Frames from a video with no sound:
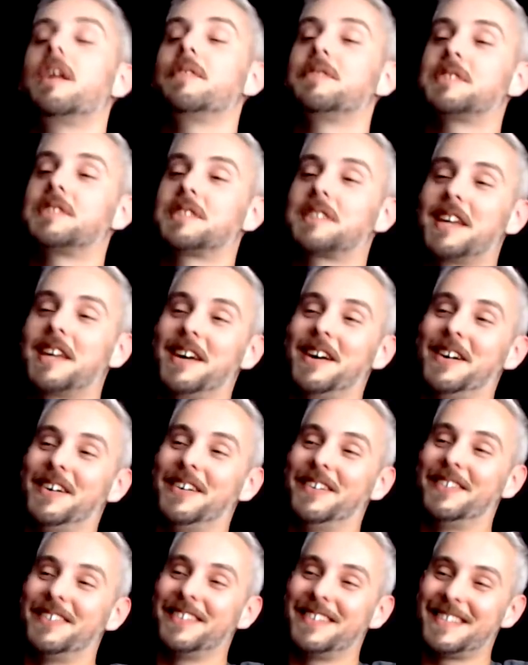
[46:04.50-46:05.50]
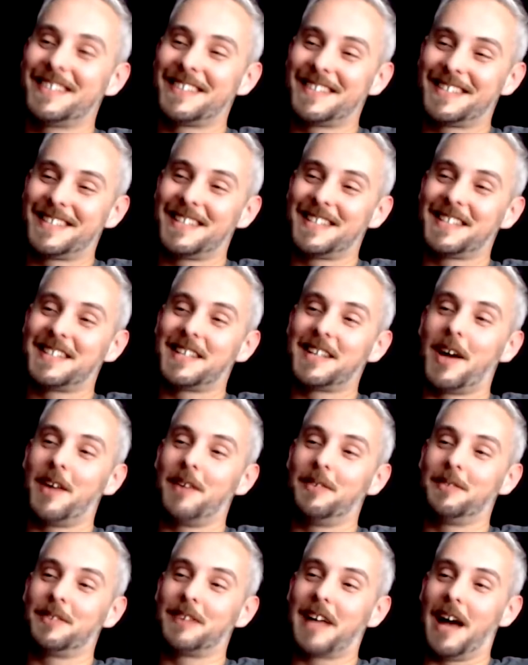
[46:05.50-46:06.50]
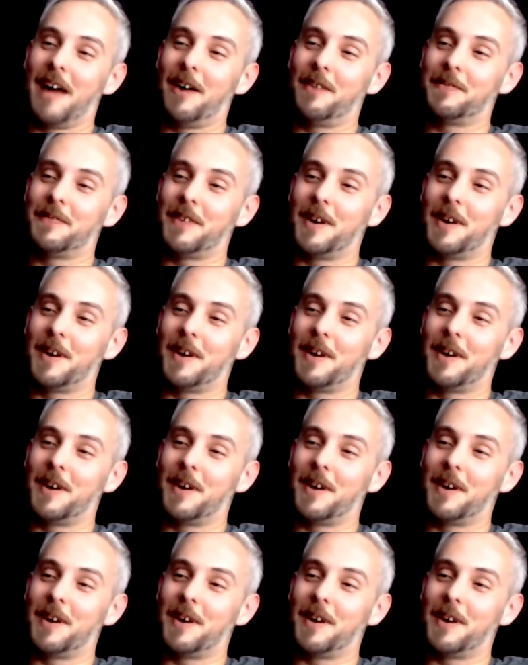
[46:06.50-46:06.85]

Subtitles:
kind of skills does a tunnel cow